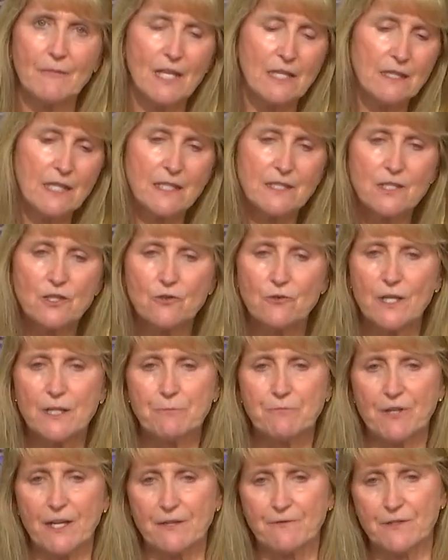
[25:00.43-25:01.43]
That's a
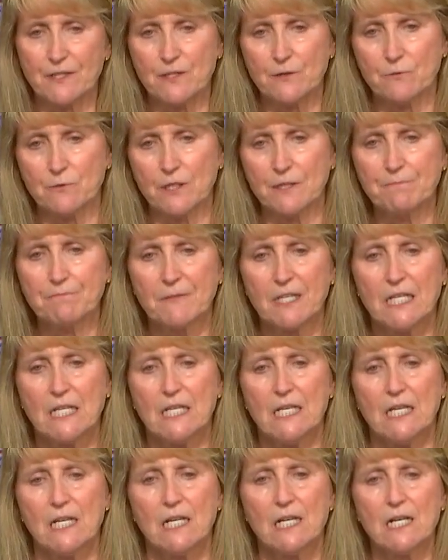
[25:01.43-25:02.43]
great breakfast one.
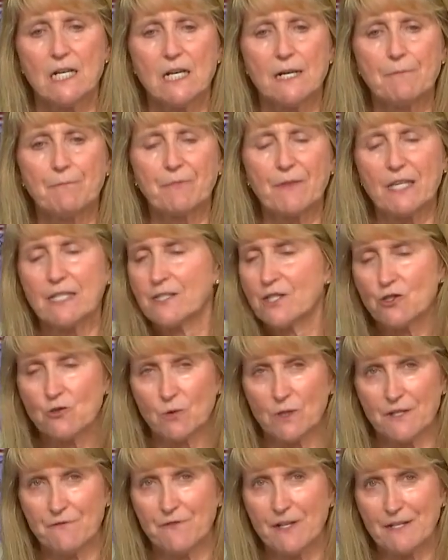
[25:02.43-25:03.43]
It's
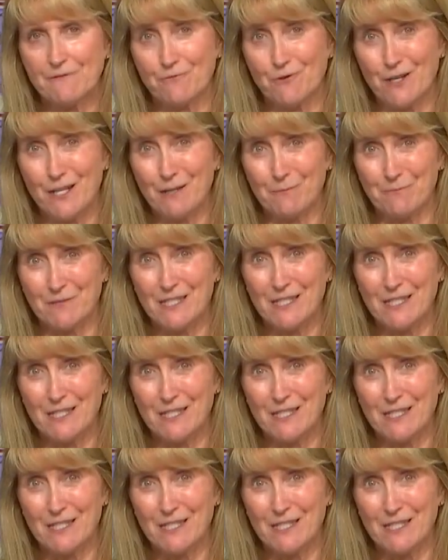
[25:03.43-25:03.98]
25 grams.